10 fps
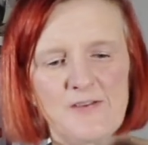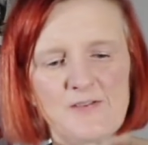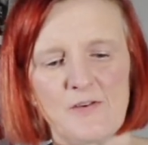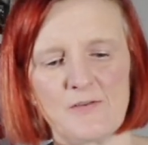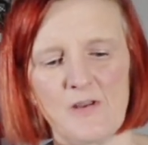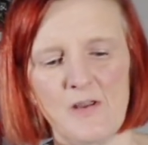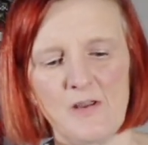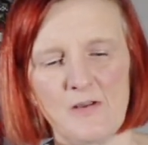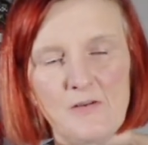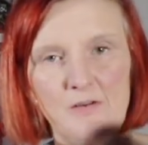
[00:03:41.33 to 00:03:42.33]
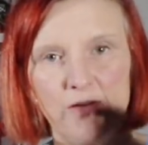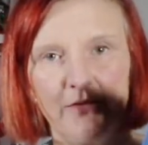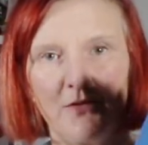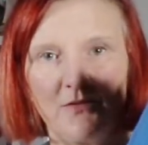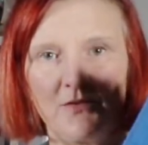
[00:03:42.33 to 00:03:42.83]
It's not too
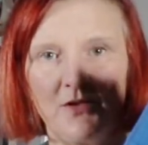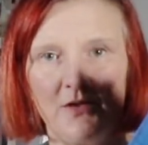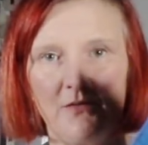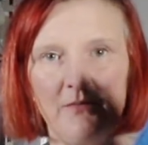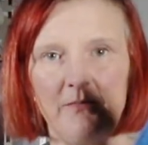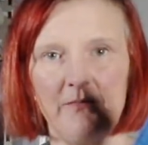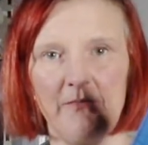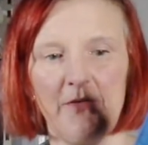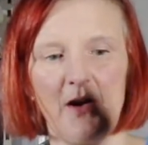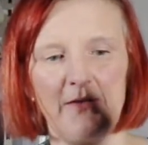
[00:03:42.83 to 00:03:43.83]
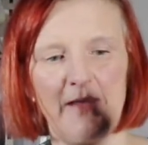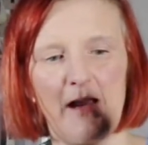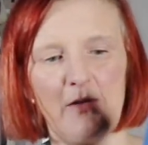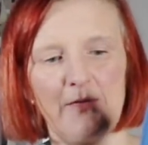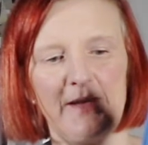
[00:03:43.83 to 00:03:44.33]
difficult to find
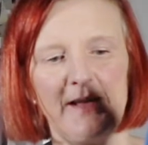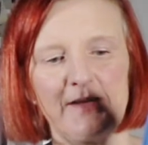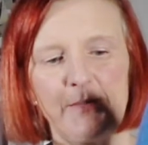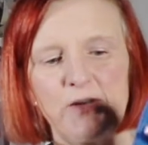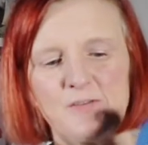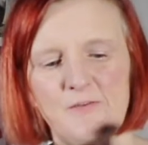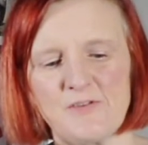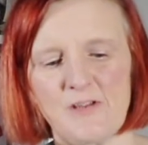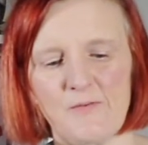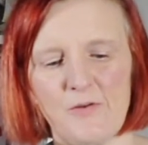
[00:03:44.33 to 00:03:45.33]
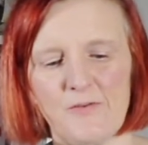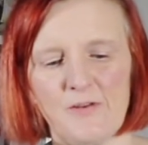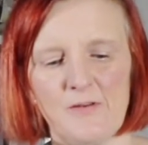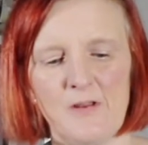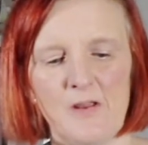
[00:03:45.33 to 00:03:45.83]
that on this because obviously I've got the